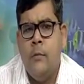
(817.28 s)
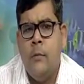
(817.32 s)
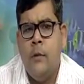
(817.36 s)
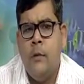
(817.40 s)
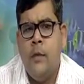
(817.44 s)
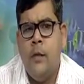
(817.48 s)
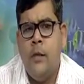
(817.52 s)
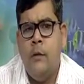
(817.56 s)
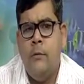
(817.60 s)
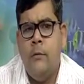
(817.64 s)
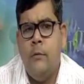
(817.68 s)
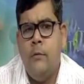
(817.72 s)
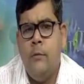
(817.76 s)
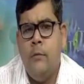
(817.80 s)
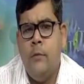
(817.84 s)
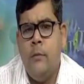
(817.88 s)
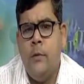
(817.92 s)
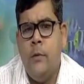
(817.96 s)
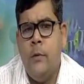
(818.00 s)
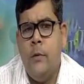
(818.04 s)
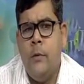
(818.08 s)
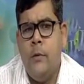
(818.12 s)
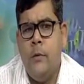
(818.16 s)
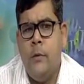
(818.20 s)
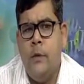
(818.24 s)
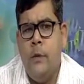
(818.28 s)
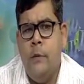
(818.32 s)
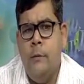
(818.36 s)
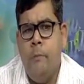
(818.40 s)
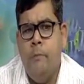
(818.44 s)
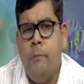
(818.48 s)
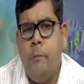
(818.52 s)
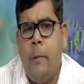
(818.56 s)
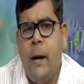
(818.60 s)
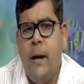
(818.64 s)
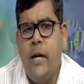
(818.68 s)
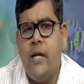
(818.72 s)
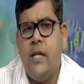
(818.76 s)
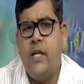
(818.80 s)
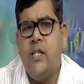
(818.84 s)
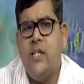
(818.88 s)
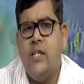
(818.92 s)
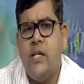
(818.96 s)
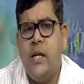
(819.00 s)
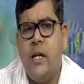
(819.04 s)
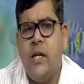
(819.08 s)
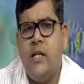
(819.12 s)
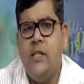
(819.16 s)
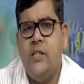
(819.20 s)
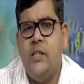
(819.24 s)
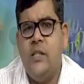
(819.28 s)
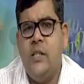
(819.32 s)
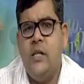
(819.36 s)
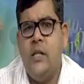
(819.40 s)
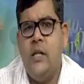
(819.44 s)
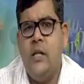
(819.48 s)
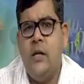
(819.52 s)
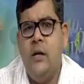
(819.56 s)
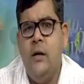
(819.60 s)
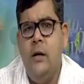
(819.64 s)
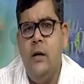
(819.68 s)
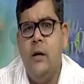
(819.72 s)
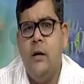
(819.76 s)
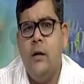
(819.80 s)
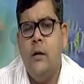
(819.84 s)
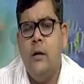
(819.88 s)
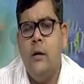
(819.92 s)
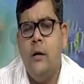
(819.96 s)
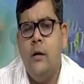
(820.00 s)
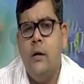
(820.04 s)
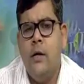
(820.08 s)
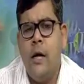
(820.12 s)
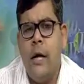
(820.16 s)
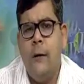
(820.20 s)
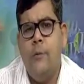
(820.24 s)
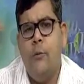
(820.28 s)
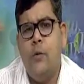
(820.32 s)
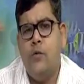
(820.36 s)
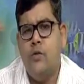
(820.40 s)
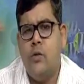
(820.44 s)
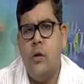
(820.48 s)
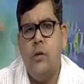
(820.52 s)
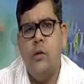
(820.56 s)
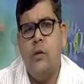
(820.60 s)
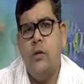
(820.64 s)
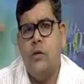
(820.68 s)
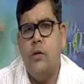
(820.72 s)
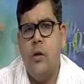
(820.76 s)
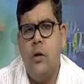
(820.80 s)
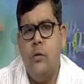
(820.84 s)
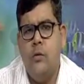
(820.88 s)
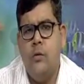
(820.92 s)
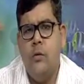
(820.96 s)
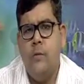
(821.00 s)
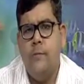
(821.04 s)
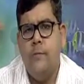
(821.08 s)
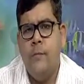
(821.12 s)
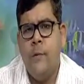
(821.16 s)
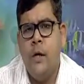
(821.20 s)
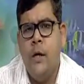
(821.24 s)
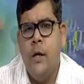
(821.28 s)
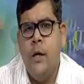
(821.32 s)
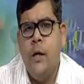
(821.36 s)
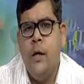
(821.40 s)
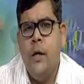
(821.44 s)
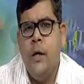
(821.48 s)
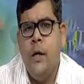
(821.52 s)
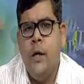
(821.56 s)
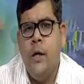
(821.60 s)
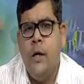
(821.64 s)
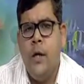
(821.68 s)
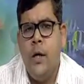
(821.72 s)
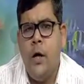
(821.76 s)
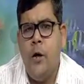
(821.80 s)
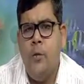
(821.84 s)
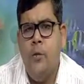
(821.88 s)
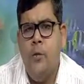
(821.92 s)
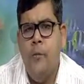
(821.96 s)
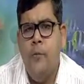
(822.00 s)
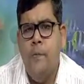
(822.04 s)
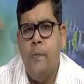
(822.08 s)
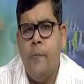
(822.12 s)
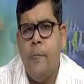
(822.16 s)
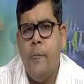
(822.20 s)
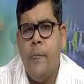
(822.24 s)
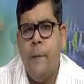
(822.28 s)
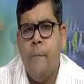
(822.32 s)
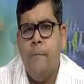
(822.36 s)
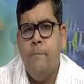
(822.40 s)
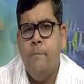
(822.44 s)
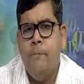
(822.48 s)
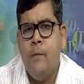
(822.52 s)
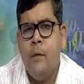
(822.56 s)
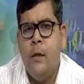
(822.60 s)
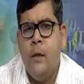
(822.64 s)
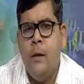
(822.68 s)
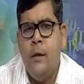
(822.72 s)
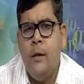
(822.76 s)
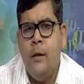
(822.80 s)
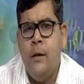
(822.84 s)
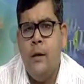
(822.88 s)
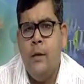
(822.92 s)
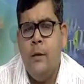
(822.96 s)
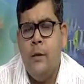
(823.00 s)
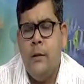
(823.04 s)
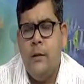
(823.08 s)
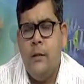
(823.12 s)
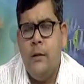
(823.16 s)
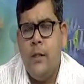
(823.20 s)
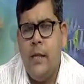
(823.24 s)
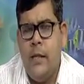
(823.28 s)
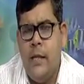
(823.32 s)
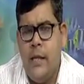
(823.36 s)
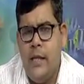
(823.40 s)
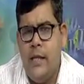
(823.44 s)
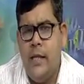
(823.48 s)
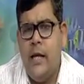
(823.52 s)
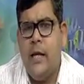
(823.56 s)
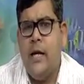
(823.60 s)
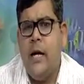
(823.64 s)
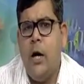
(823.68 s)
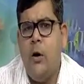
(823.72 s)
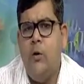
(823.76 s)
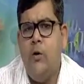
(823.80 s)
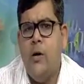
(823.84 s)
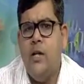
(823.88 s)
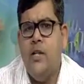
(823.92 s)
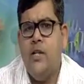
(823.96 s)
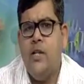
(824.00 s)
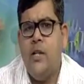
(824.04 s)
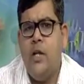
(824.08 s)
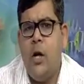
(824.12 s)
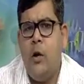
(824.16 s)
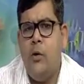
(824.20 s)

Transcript: the parties can seek a divorce on this ground. Now, the another ground is